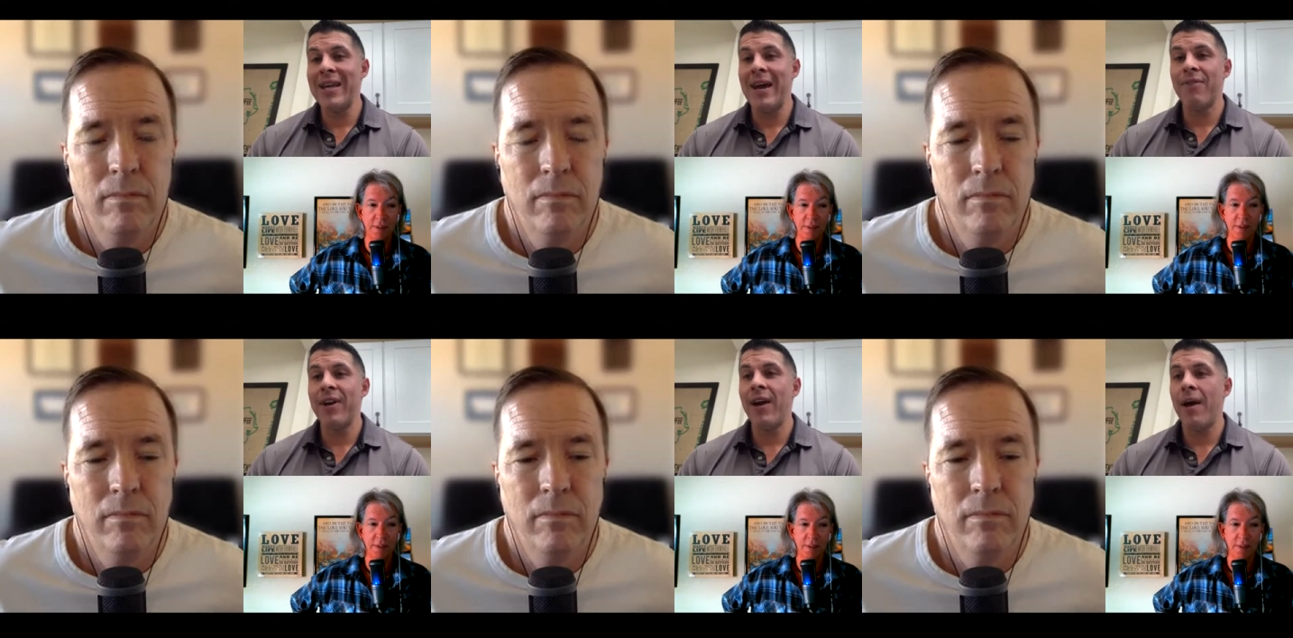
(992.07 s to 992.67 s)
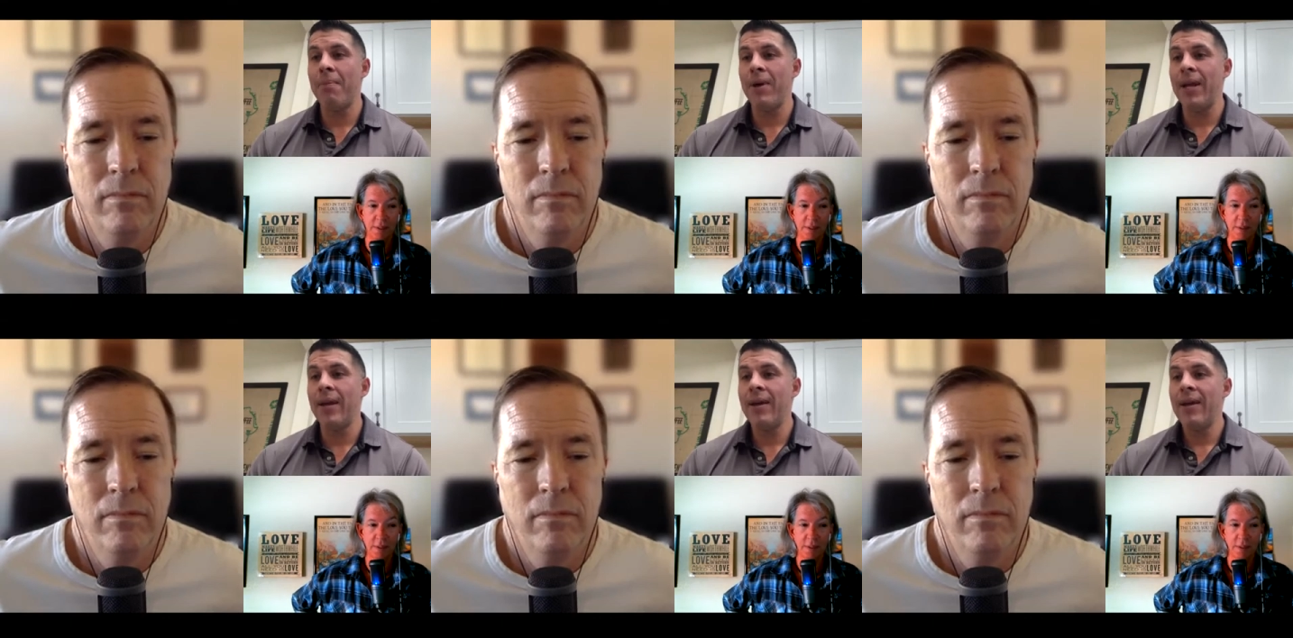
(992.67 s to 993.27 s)
Speaker 1: to be a debt-free
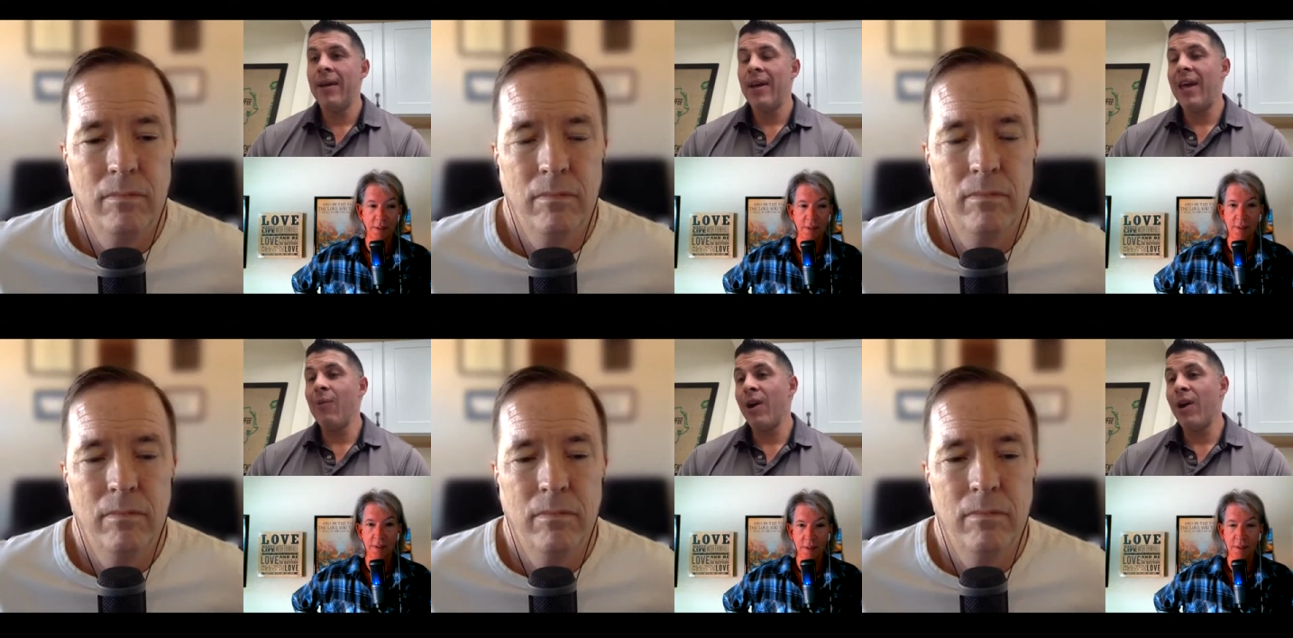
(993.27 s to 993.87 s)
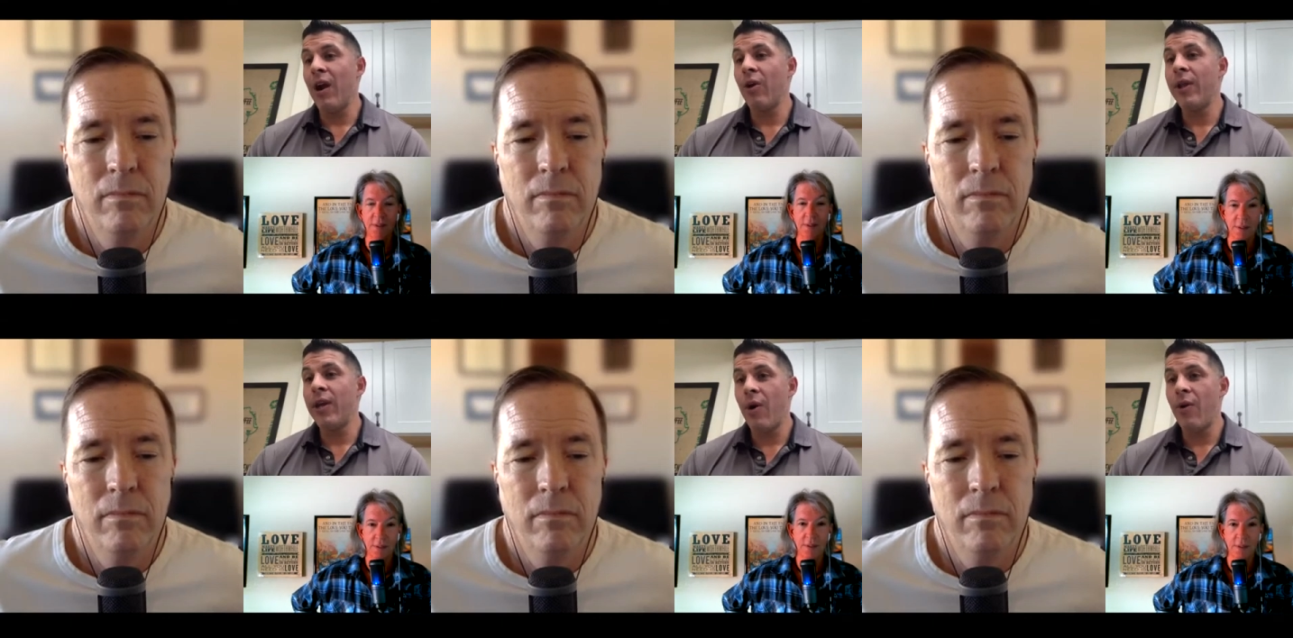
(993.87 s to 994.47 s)
company, and we are
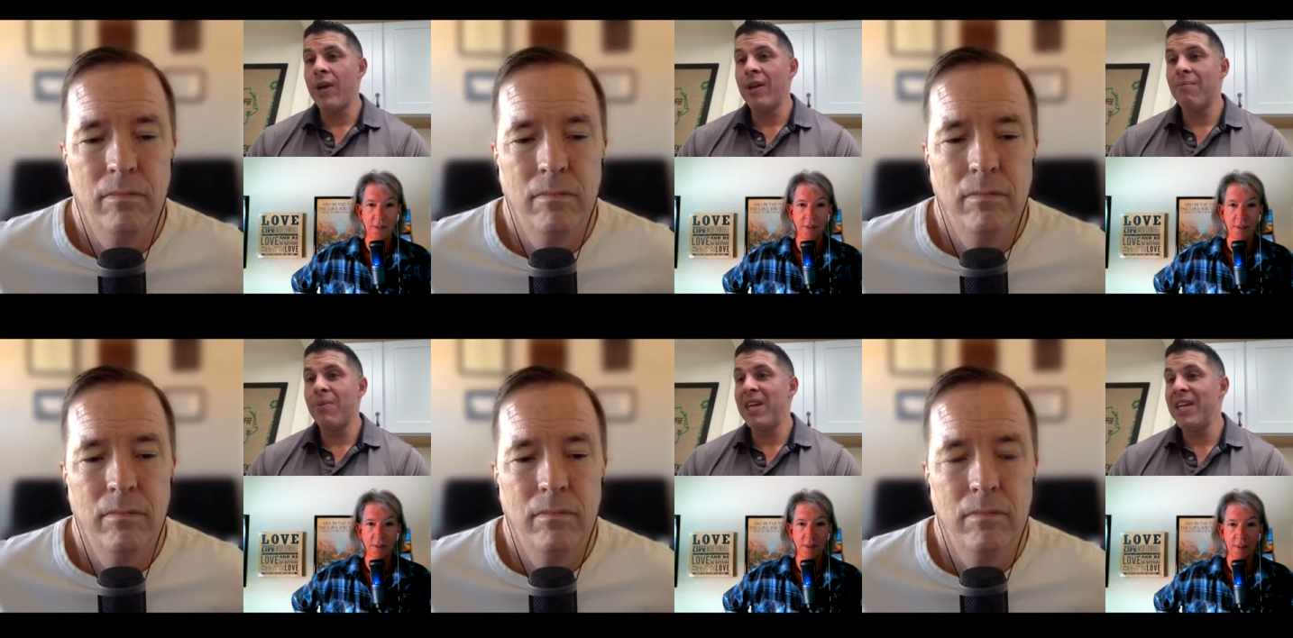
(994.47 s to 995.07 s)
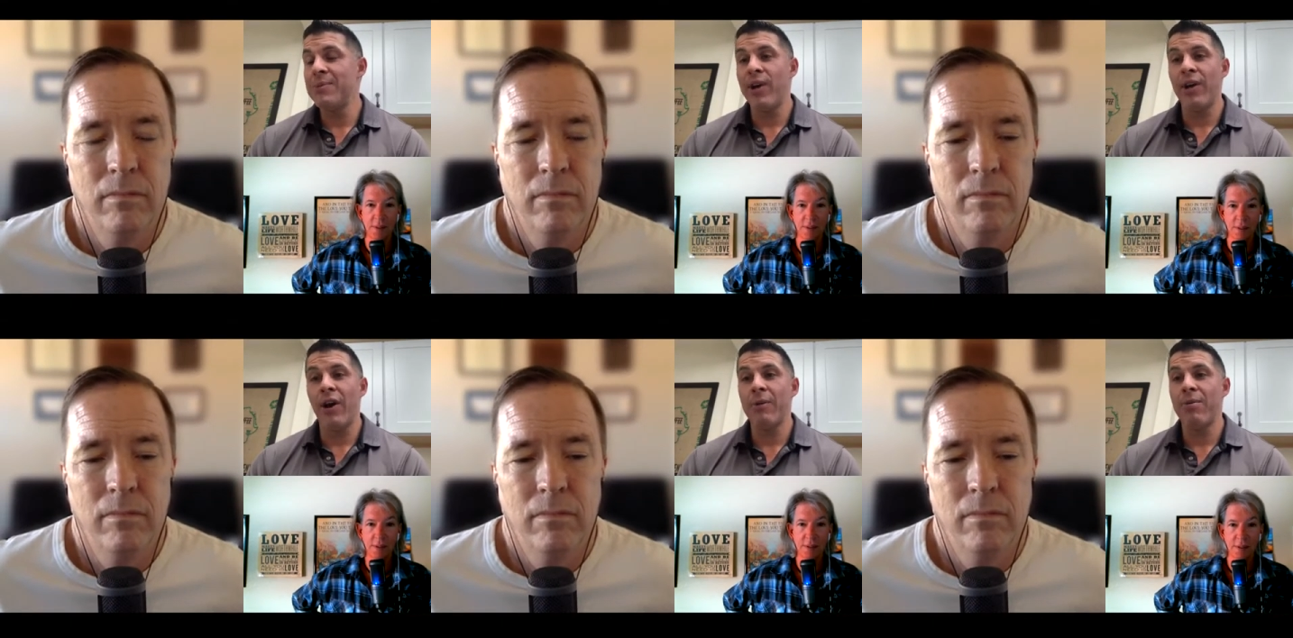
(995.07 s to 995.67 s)
not only growing, but He's
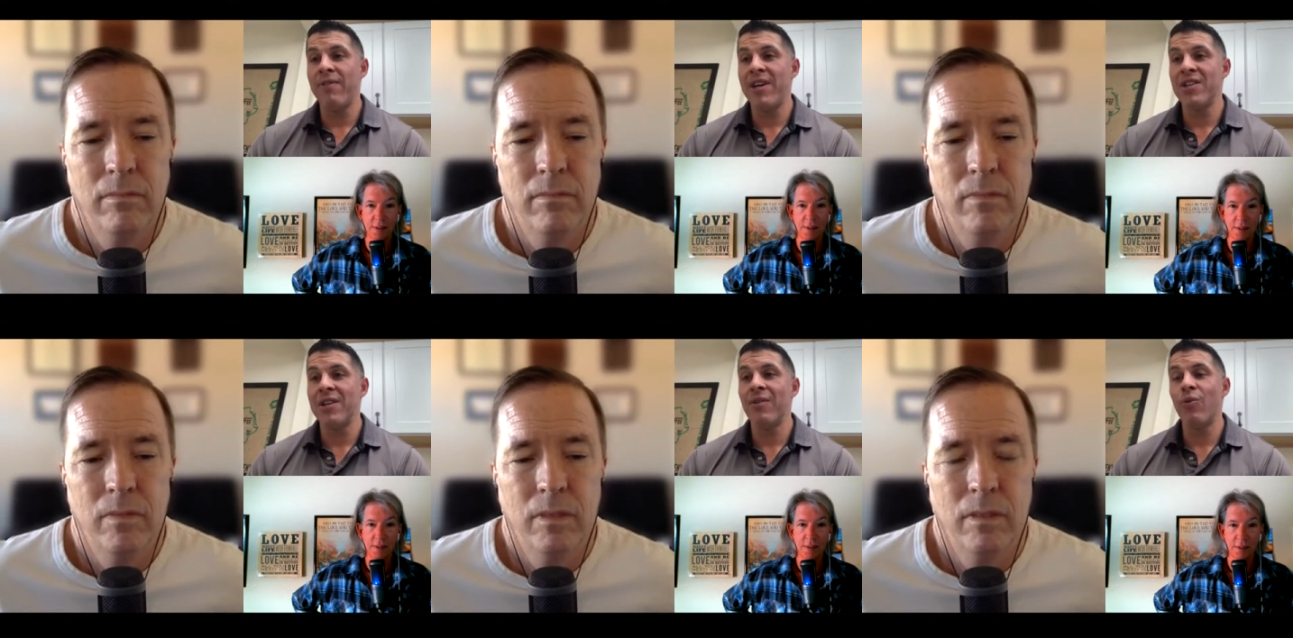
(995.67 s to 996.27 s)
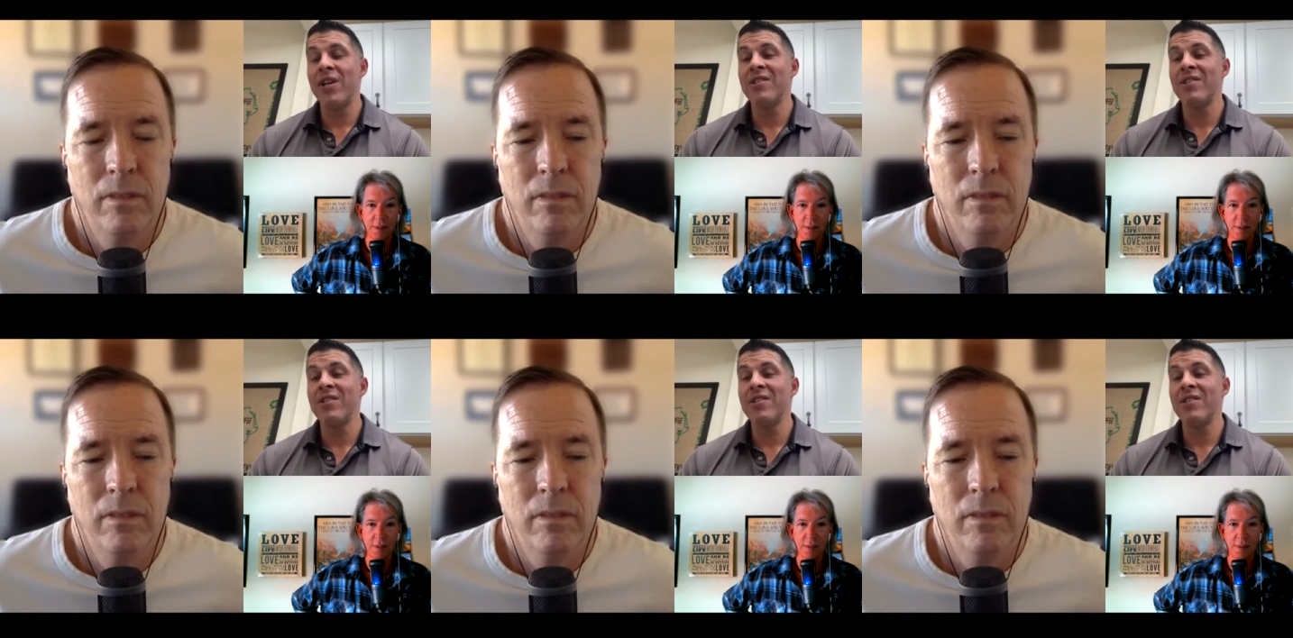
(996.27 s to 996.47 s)
bringing all the provision.